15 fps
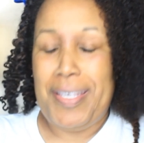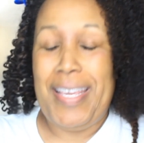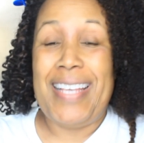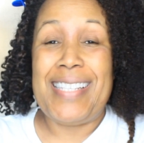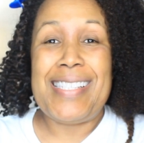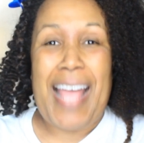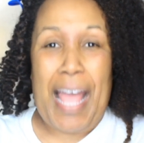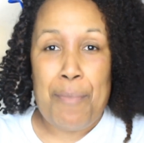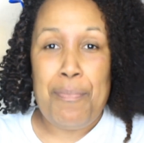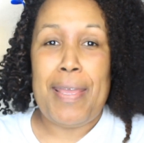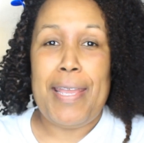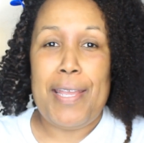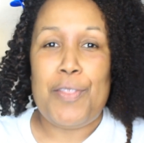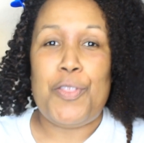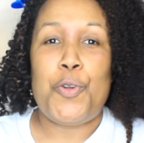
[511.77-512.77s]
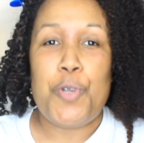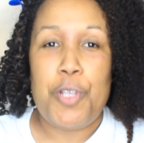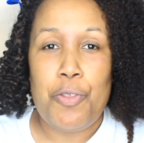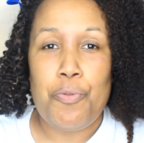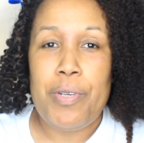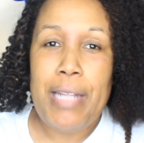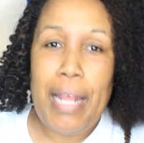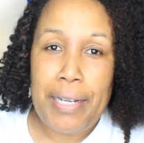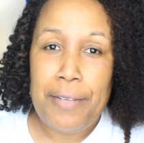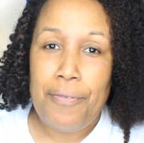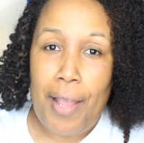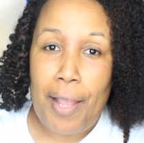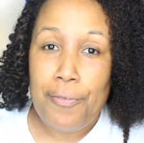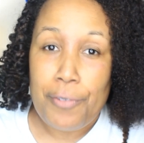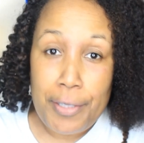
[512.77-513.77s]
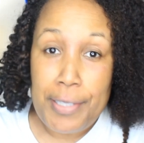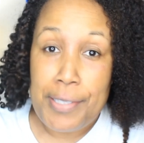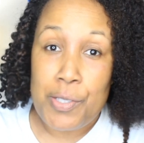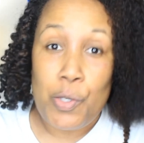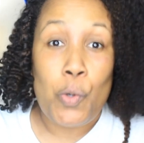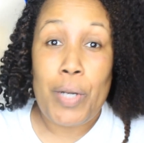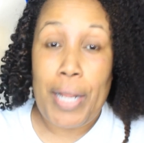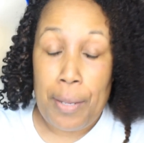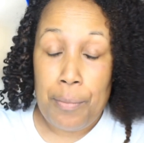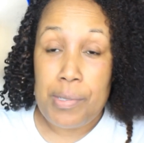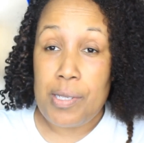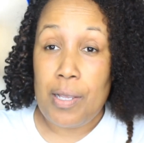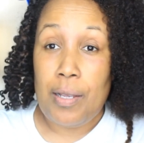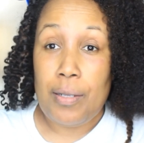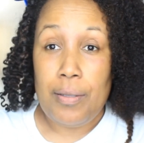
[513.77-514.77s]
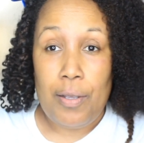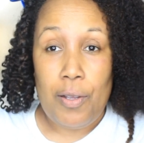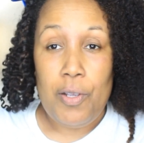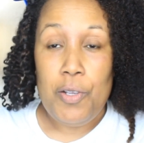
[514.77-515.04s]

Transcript: Yes, I paid $33.95 for this on Amazon.